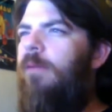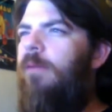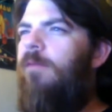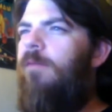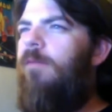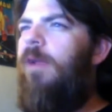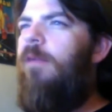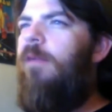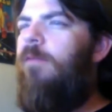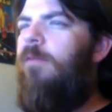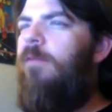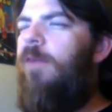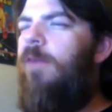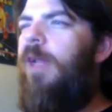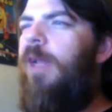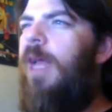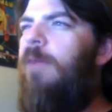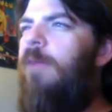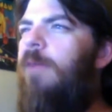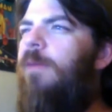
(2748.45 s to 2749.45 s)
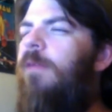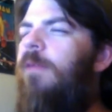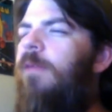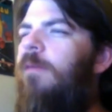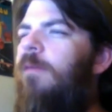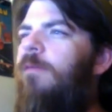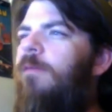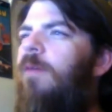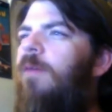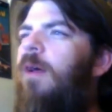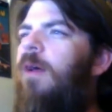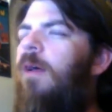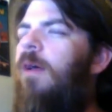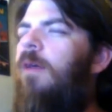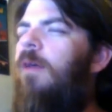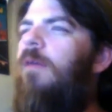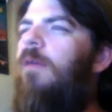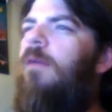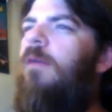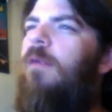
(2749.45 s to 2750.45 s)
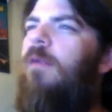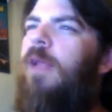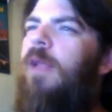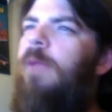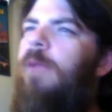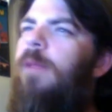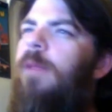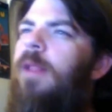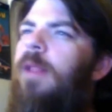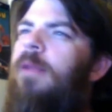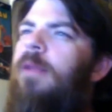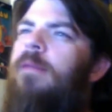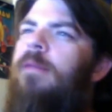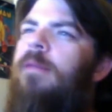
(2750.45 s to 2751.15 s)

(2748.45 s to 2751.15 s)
It's like reenactments of ambulances